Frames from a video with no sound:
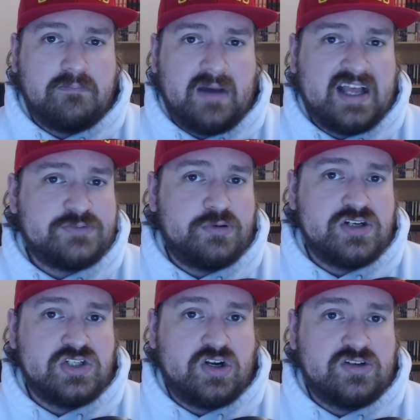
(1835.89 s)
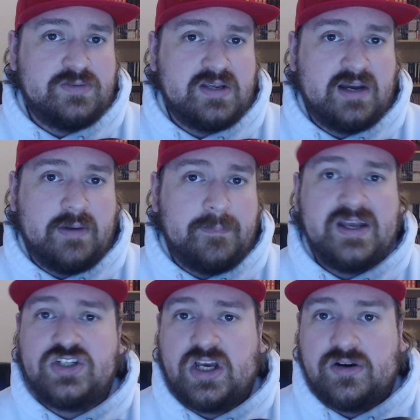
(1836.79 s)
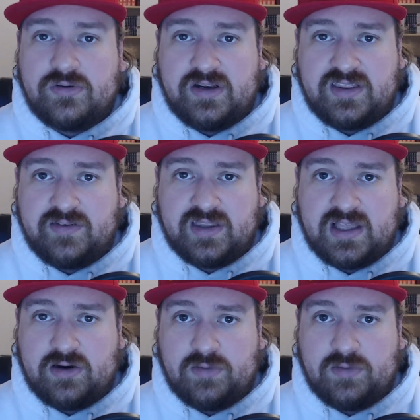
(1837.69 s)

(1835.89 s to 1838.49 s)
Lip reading: my aspirations aren't to become a big channel or anything like that,